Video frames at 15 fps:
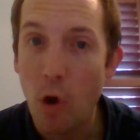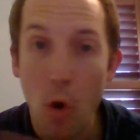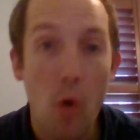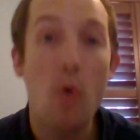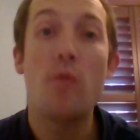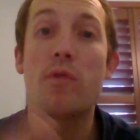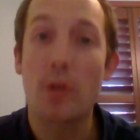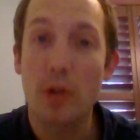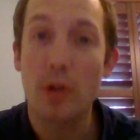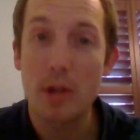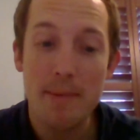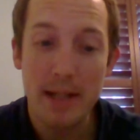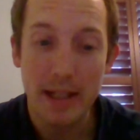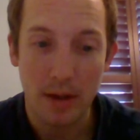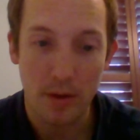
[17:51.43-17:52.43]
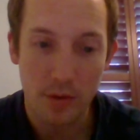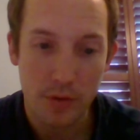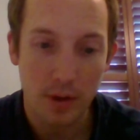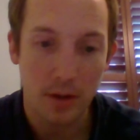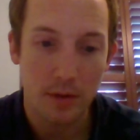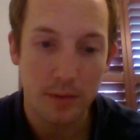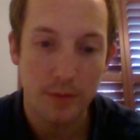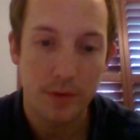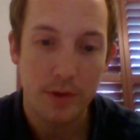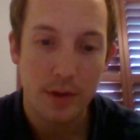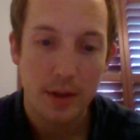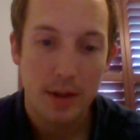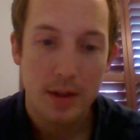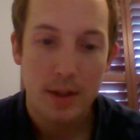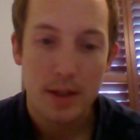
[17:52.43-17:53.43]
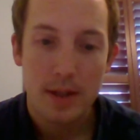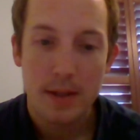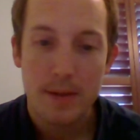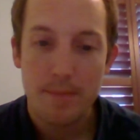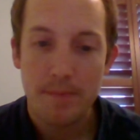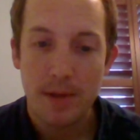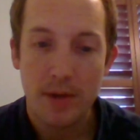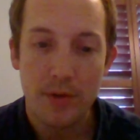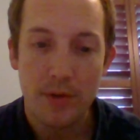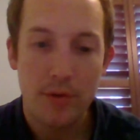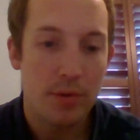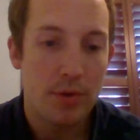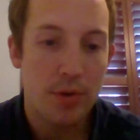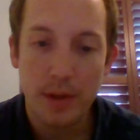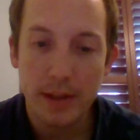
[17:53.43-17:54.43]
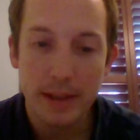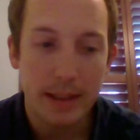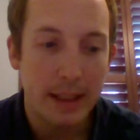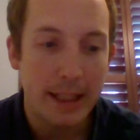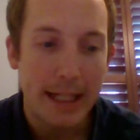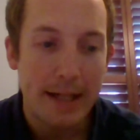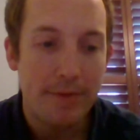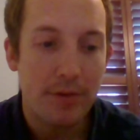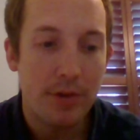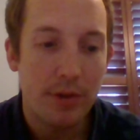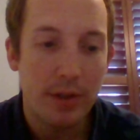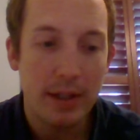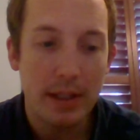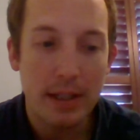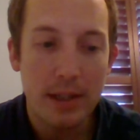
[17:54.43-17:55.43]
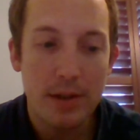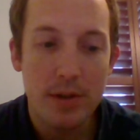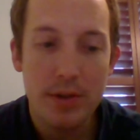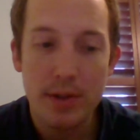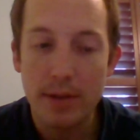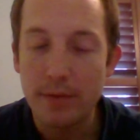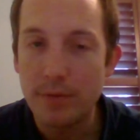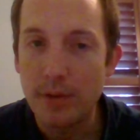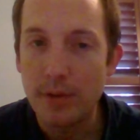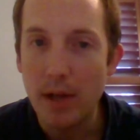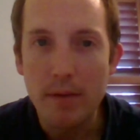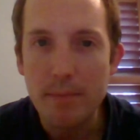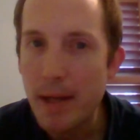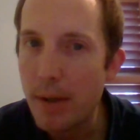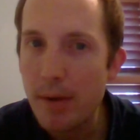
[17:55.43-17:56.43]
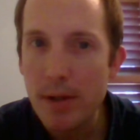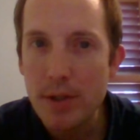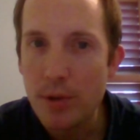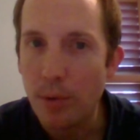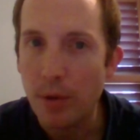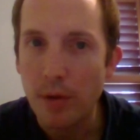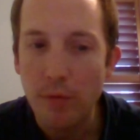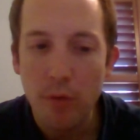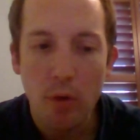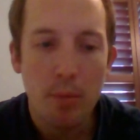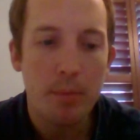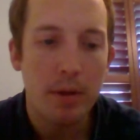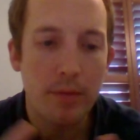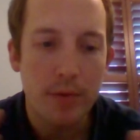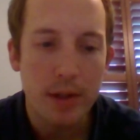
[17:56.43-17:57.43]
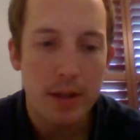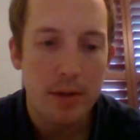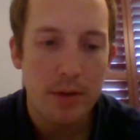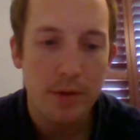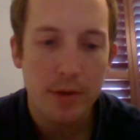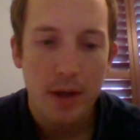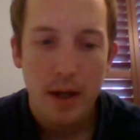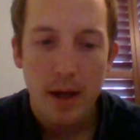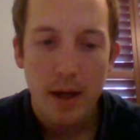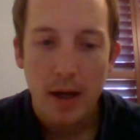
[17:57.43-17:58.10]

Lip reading: Overcommitting ourselves. And so during the infancy years of marriage or the formative years